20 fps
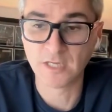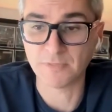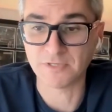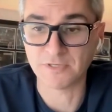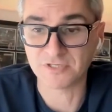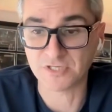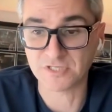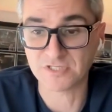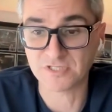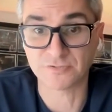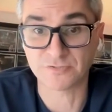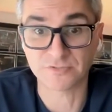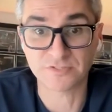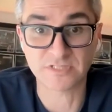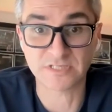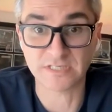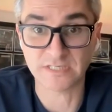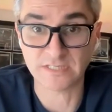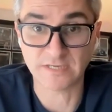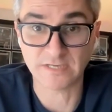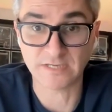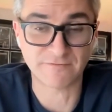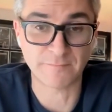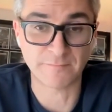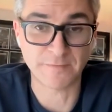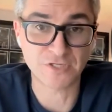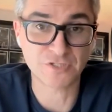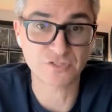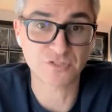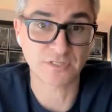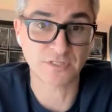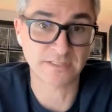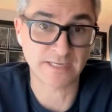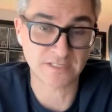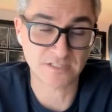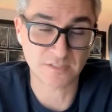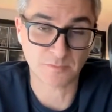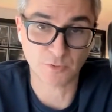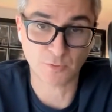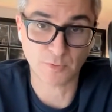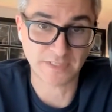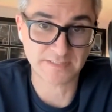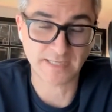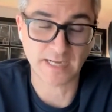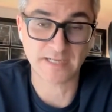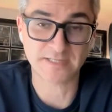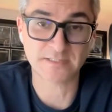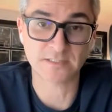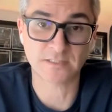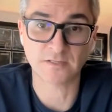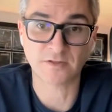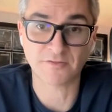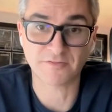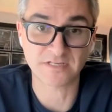But just to see information and get some quick data and